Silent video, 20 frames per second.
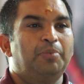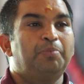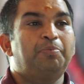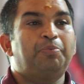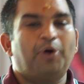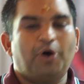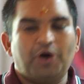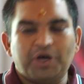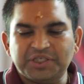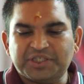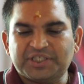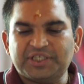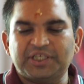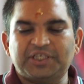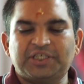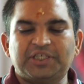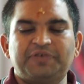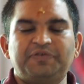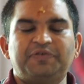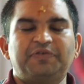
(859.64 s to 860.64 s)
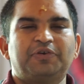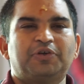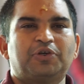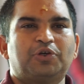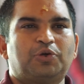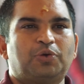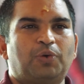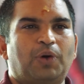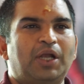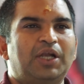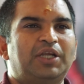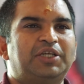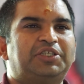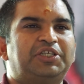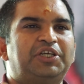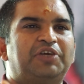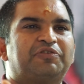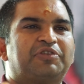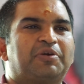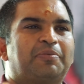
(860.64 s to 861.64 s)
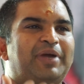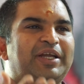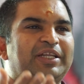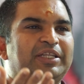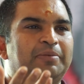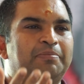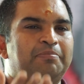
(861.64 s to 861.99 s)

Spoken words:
positive quality of the mind,